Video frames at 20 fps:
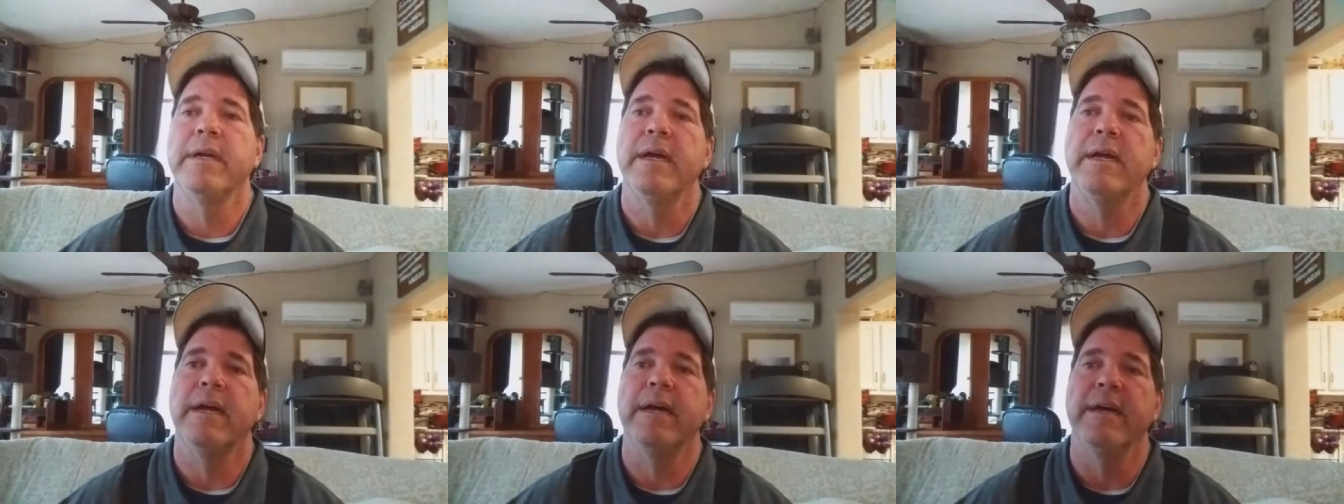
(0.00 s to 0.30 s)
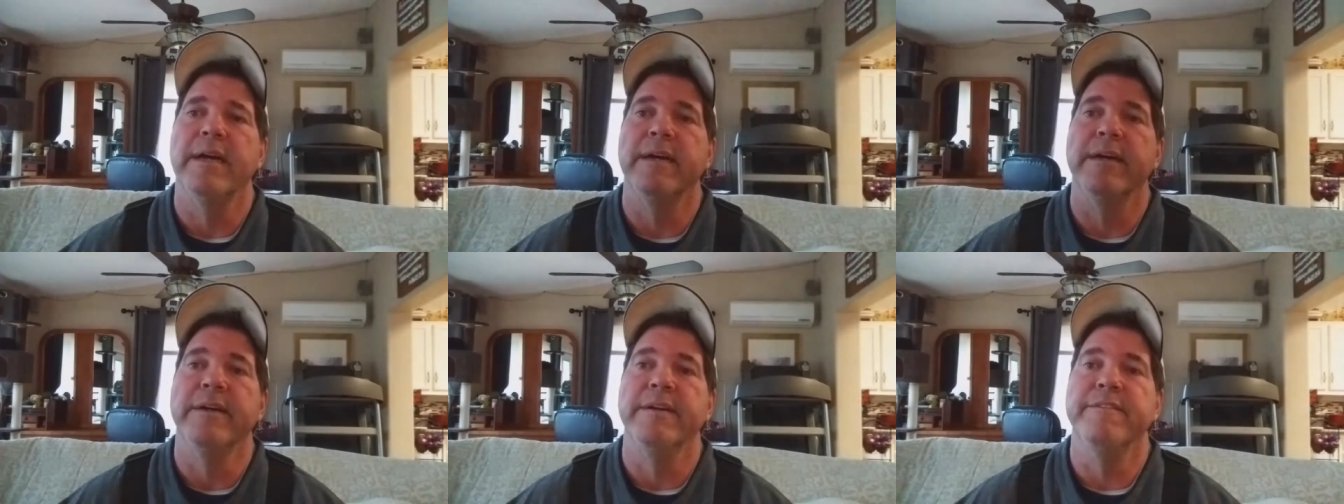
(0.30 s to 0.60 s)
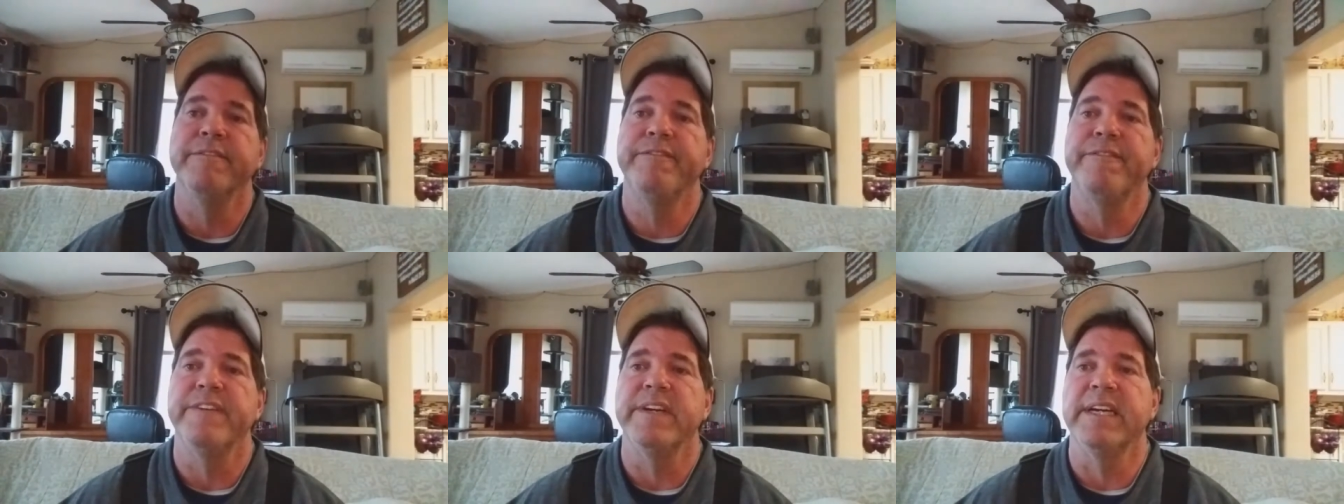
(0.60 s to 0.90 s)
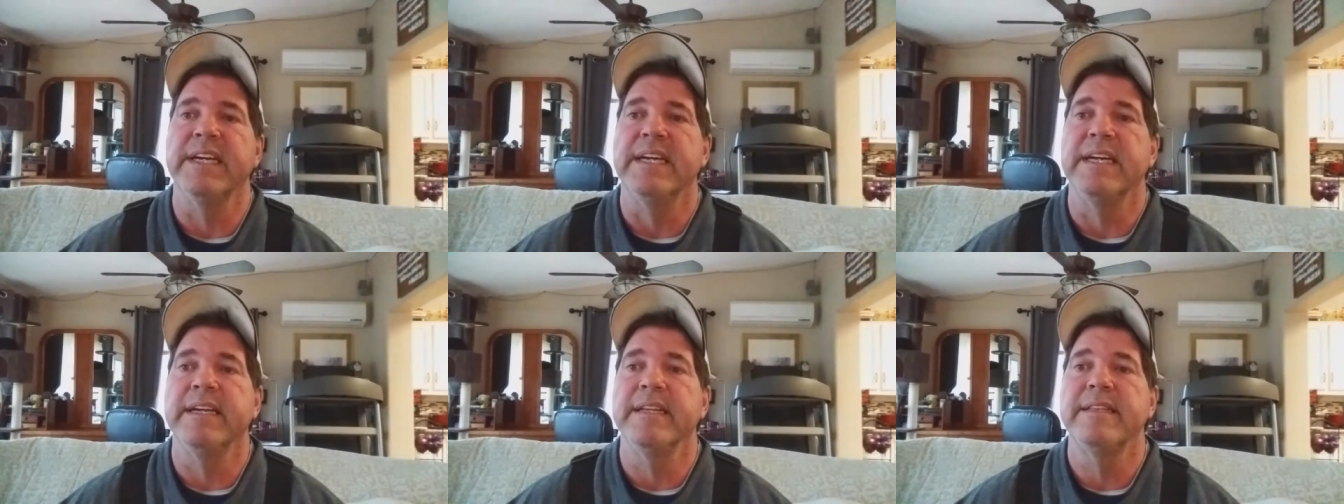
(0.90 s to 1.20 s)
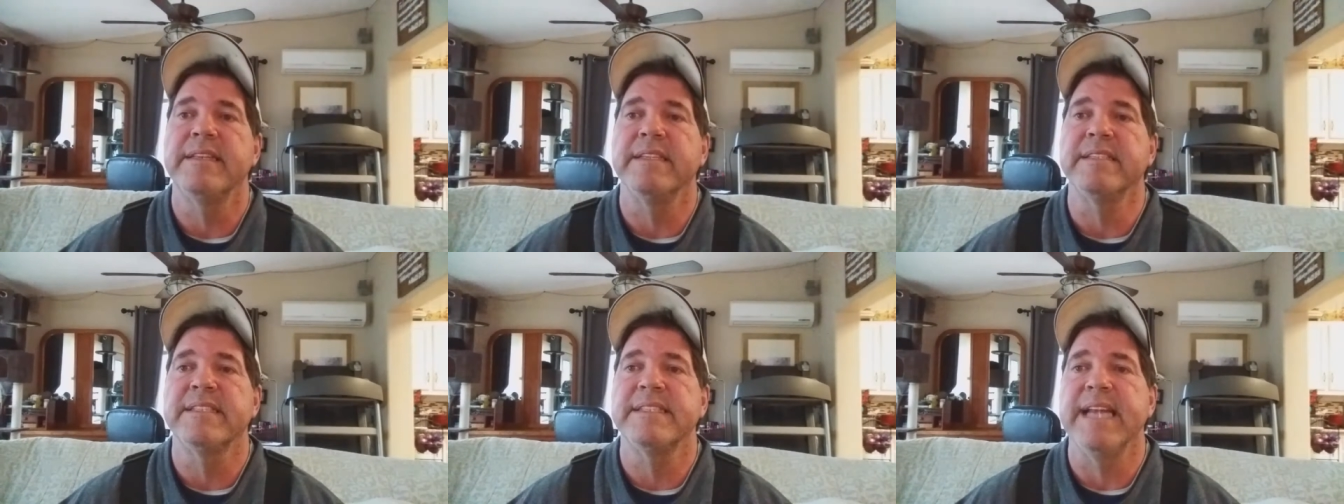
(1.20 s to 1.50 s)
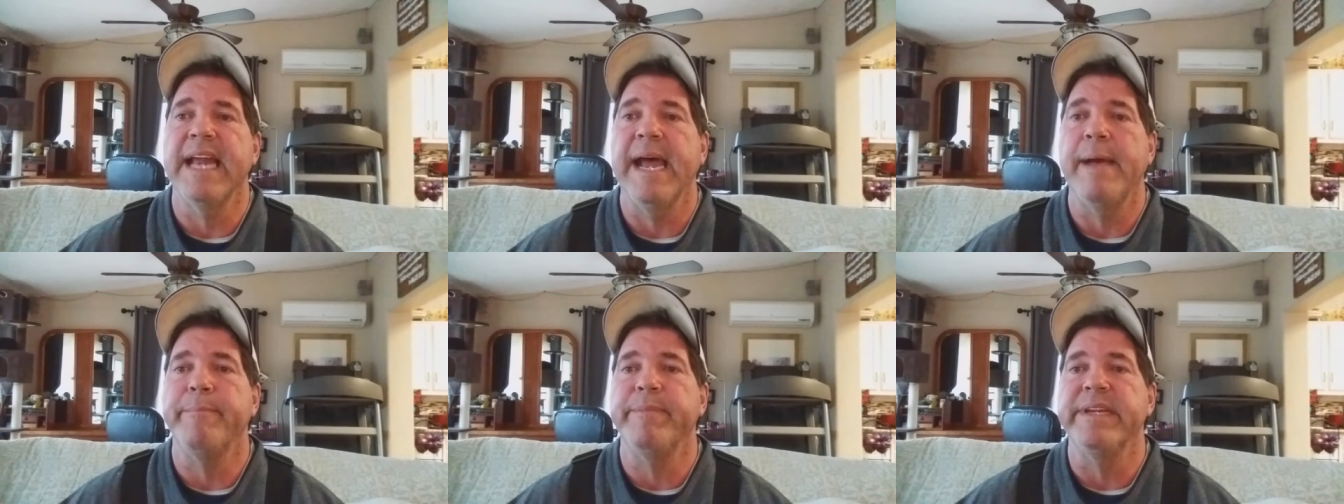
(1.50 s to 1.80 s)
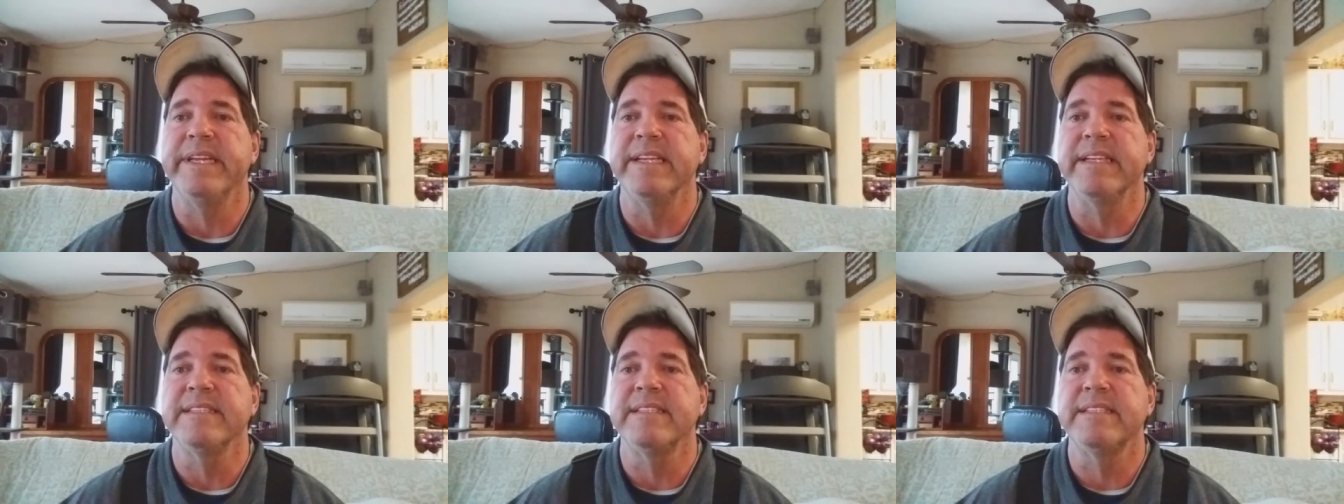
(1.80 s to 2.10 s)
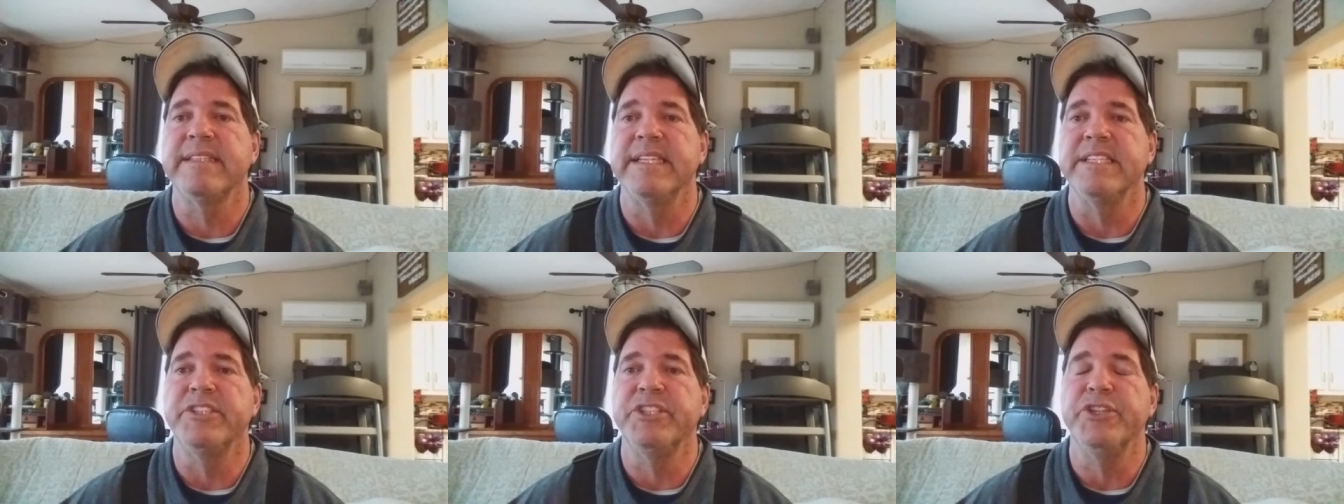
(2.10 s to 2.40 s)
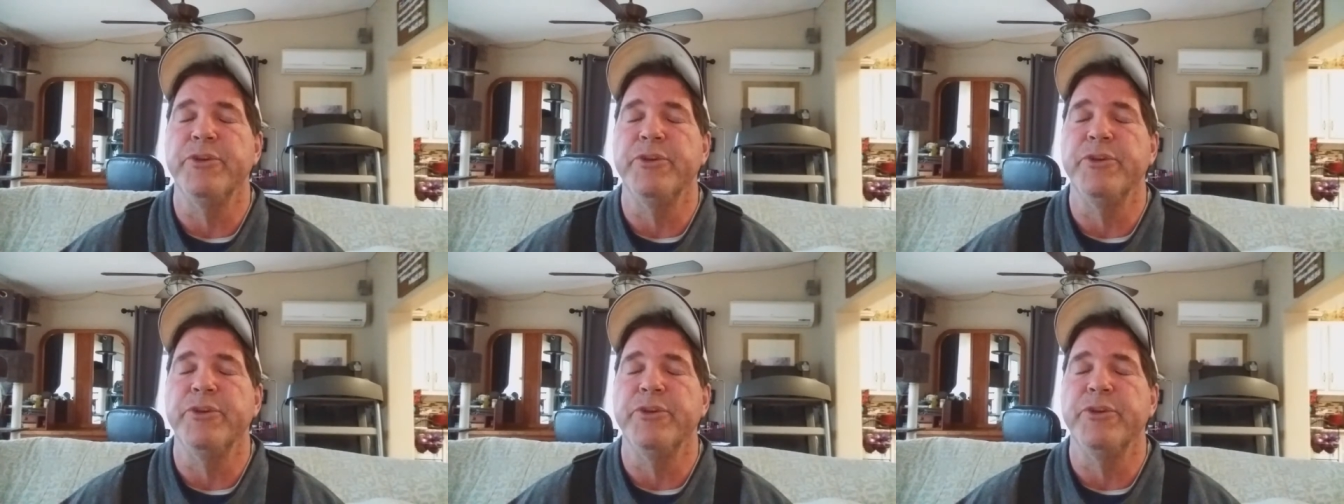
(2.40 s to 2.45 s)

of the snap disc that